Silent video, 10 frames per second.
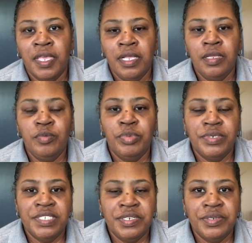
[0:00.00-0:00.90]
Hello,
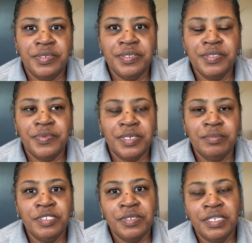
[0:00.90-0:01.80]
boys and girls.
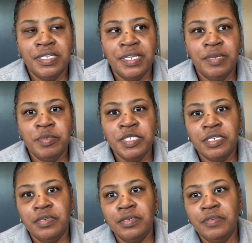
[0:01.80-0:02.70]
Welcome to another
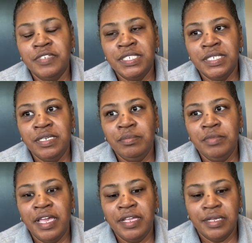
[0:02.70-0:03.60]
episode of Esteem
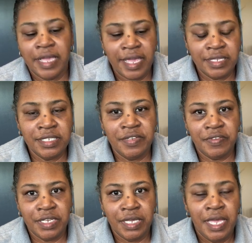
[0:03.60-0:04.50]

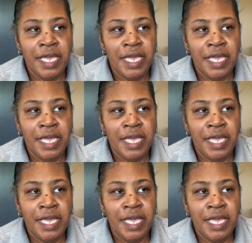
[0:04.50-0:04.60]
Activity.